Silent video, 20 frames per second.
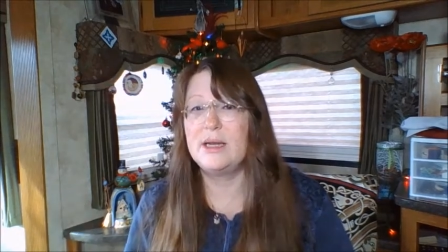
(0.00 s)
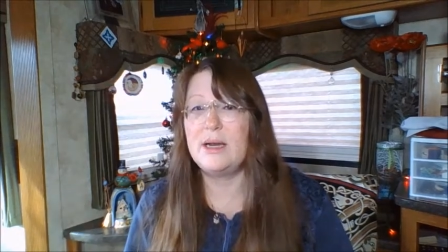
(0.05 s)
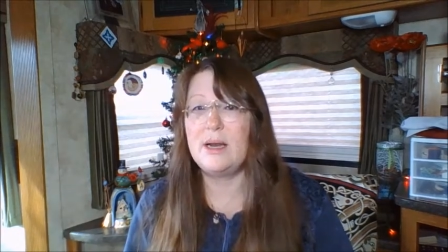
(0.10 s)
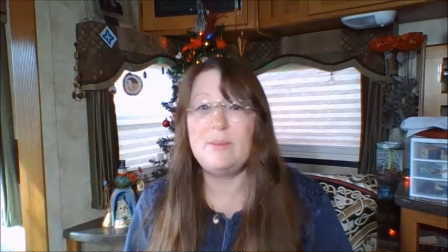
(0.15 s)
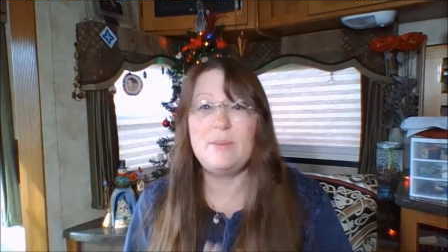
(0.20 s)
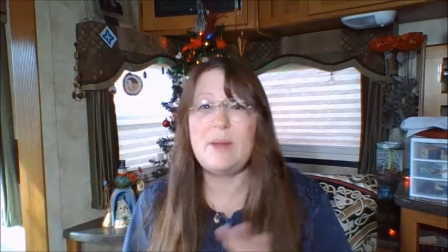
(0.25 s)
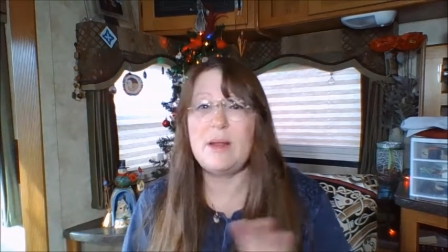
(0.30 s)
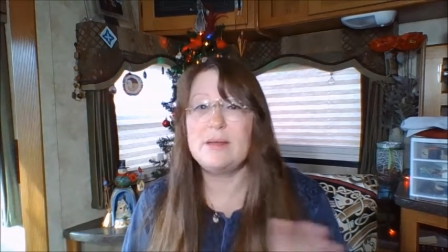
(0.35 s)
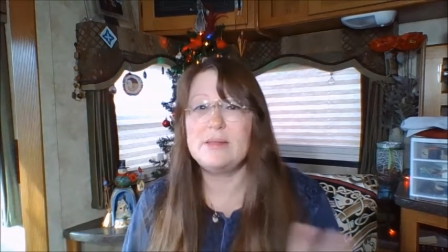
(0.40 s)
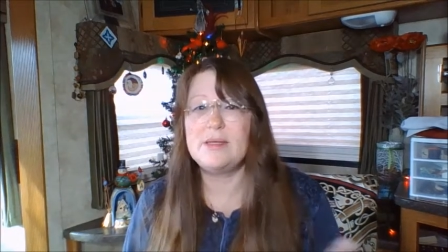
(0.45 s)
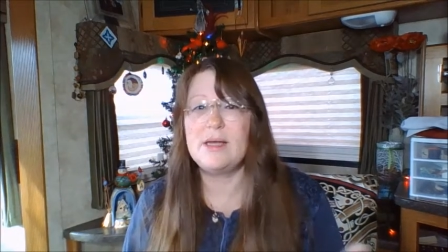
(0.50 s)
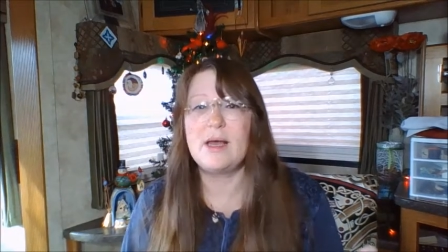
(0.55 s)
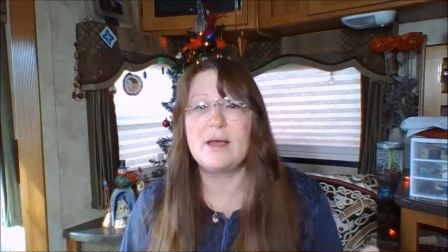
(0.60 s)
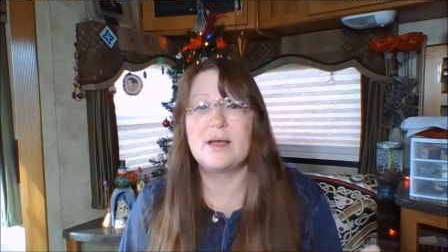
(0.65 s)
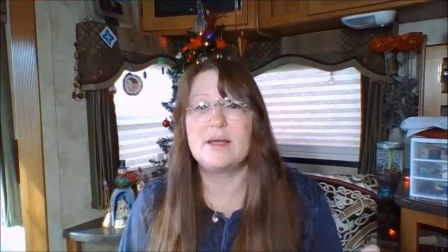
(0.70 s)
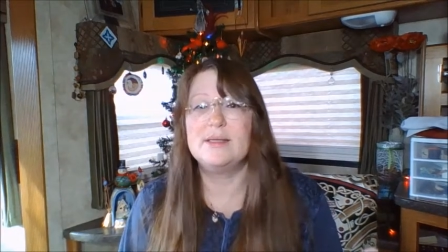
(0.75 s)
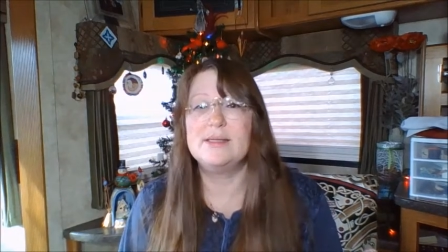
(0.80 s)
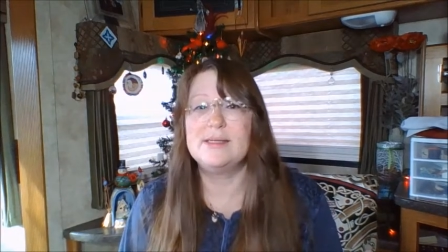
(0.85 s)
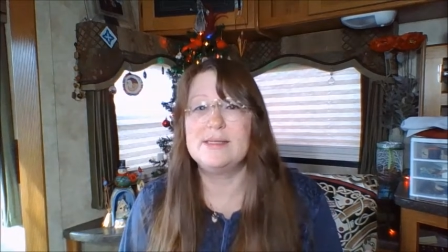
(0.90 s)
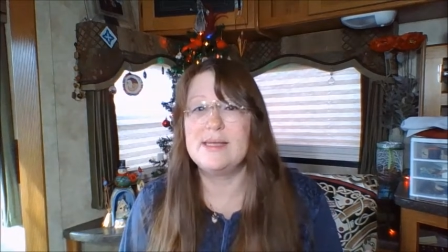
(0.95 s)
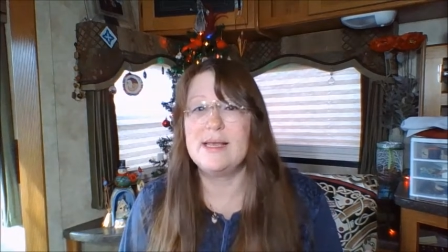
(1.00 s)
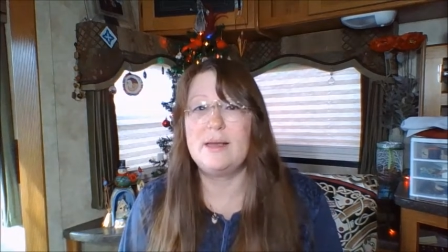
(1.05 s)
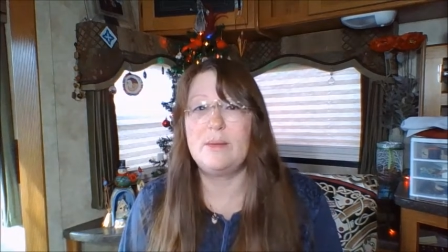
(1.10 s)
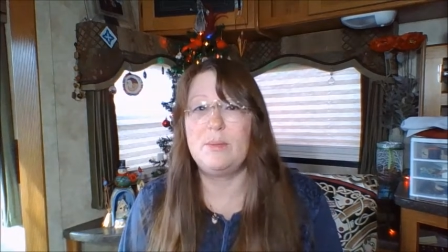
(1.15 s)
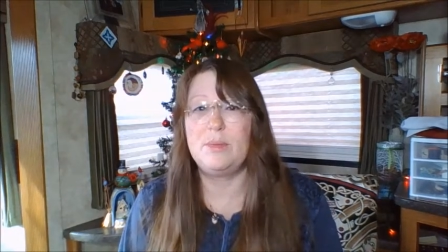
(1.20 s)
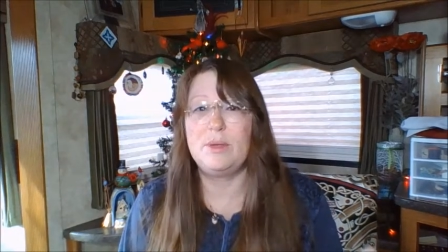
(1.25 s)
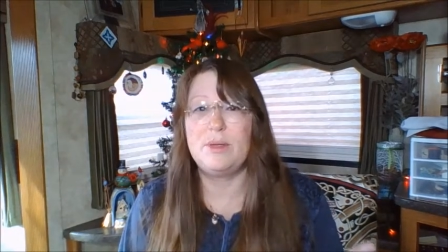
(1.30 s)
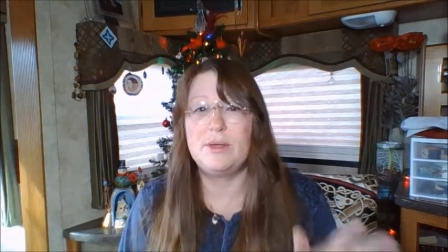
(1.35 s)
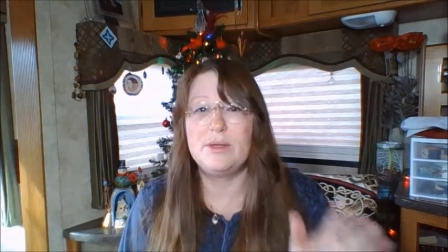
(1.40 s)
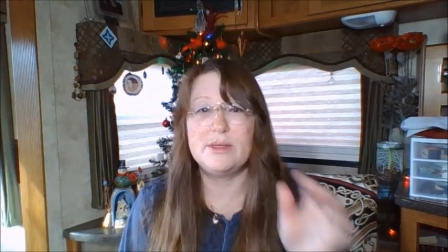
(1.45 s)
And I'm not talking
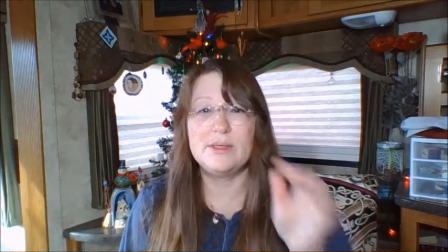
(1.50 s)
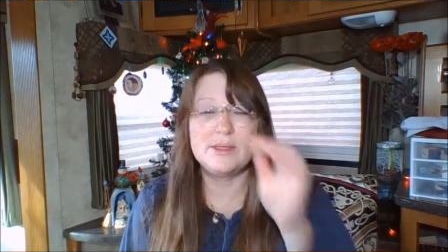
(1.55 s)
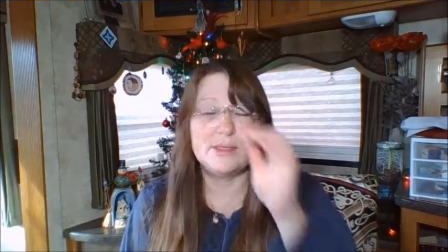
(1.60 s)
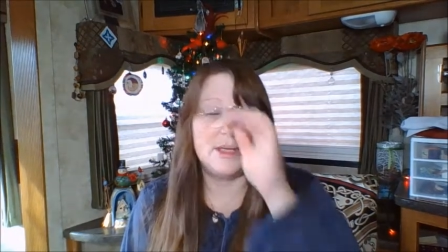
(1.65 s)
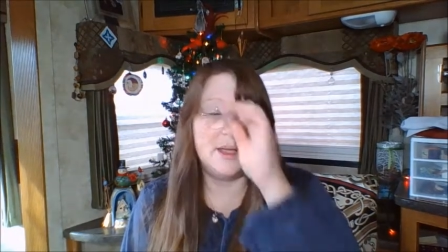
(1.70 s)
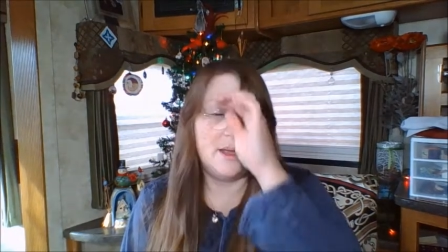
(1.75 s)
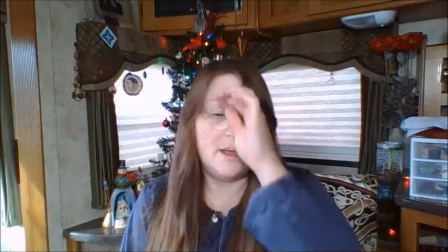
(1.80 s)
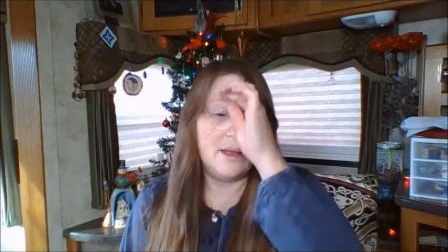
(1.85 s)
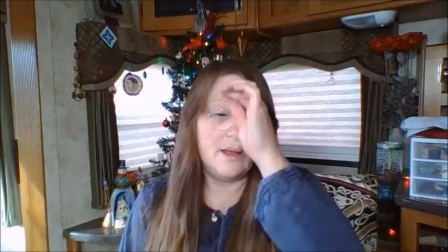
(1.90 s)
samplers.